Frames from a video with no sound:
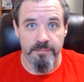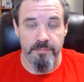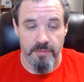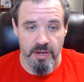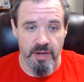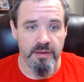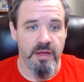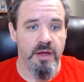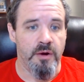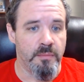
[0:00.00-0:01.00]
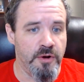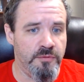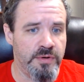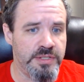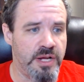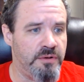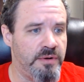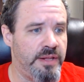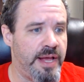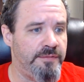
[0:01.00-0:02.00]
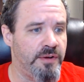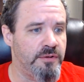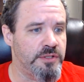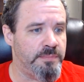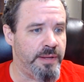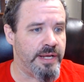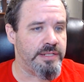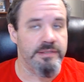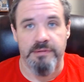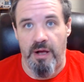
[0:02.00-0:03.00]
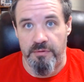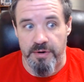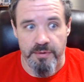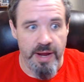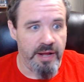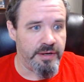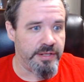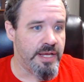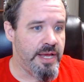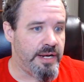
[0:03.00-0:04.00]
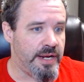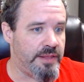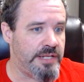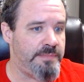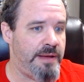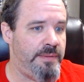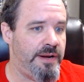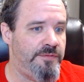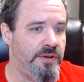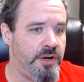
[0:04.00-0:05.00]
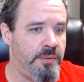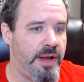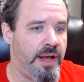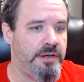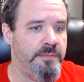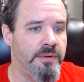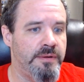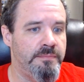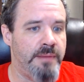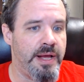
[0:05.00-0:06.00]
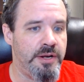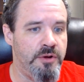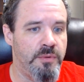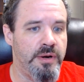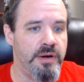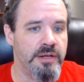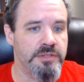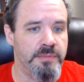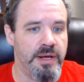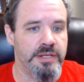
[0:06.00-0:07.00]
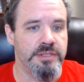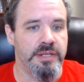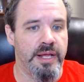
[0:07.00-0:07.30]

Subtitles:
Okay? Remove one stone and that flow splits, alternate realities. Now, this may benefit your reality, but my new one, not so much.